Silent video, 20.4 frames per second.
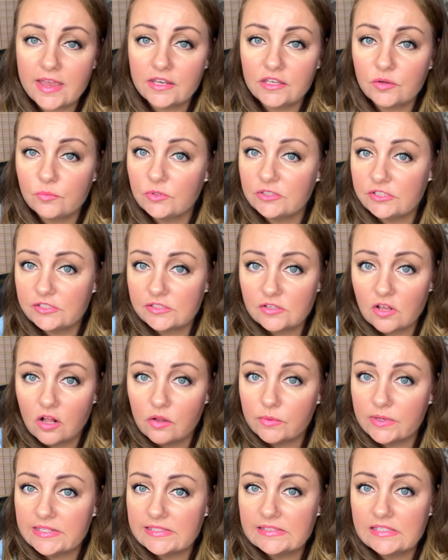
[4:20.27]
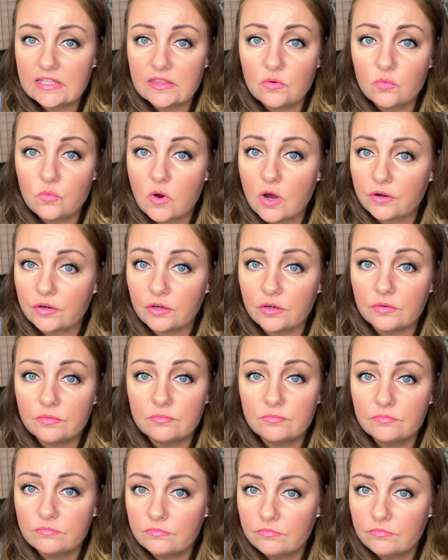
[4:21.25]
and you will just always see the water